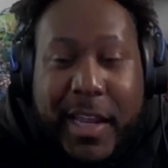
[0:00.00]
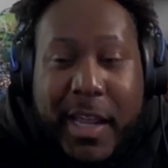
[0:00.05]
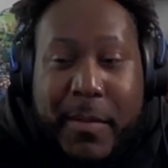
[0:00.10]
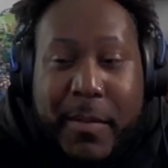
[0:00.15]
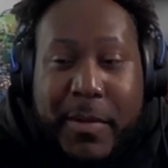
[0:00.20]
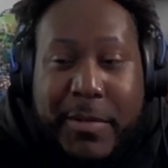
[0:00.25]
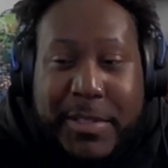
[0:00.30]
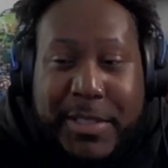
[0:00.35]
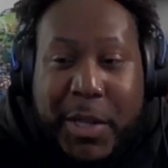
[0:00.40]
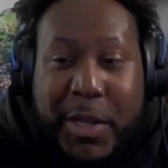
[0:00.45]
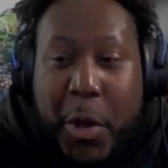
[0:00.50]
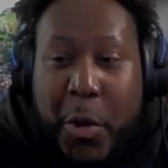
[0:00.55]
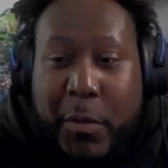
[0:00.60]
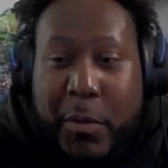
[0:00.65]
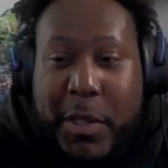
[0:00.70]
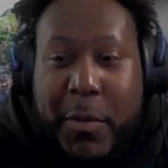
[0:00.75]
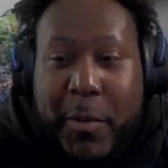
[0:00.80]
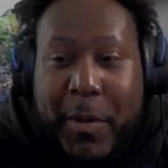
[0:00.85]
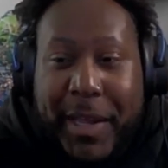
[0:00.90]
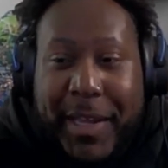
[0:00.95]
Yeah, this is the
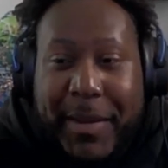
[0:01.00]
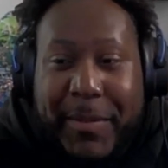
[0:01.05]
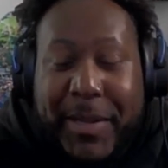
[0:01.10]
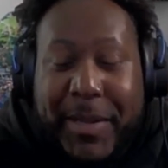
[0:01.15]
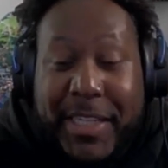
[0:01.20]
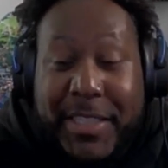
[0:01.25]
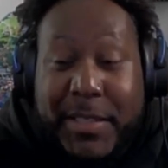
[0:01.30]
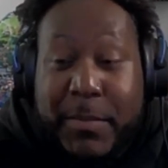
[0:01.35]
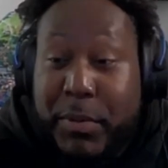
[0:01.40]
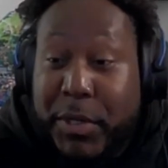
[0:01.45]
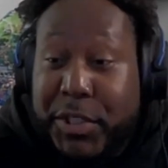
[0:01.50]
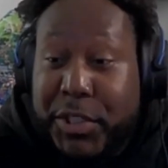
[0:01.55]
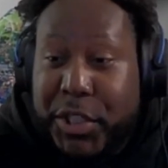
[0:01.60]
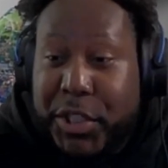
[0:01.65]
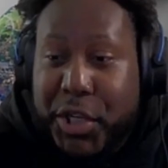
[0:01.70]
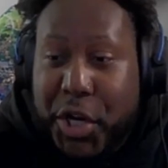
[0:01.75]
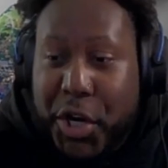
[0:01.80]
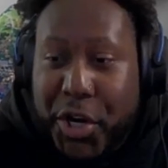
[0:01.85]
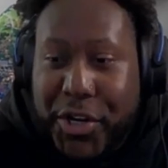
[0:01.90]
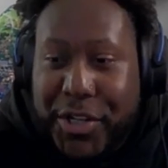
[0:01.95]
only way, because
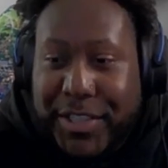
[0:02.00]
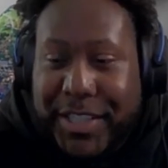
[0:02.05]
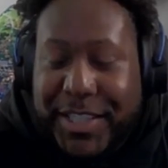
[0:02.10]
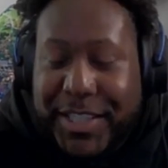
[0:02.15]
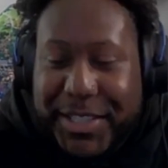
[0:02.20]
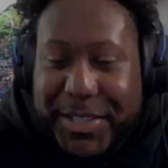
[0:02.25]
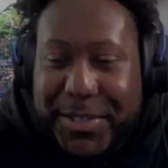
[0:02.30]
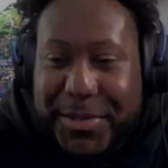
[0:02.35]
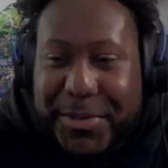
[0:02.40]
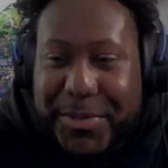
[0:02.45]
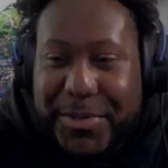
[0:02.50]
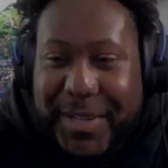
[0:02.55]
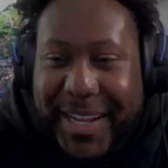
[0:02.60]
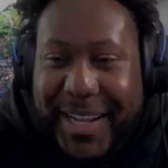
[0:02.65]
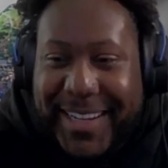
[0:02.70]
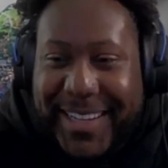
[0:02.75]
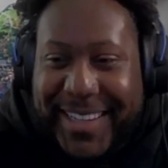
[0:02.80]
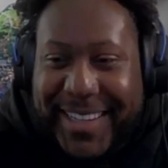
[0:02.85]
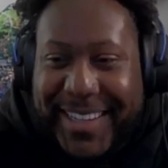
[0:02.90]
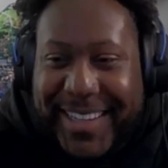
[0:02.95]
Butcher turns into
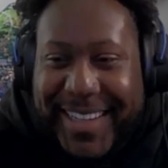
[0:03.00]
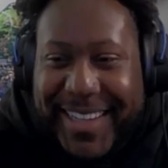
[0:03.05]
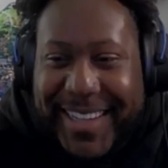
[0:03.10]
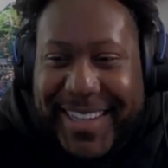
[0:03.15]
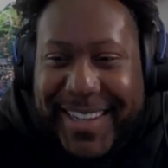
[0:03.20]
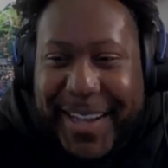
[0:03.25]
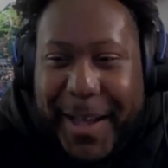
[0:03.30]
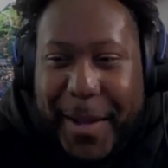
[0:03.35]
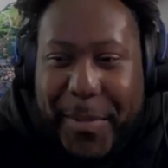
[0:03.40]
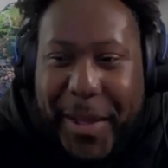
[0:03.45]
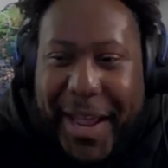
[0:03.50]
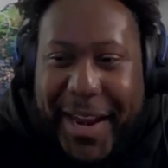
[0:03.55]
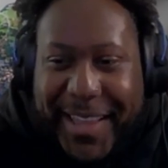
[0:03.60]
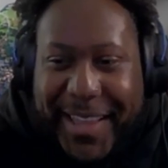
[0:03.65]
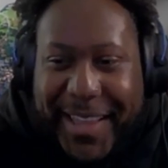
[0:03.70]
like a bad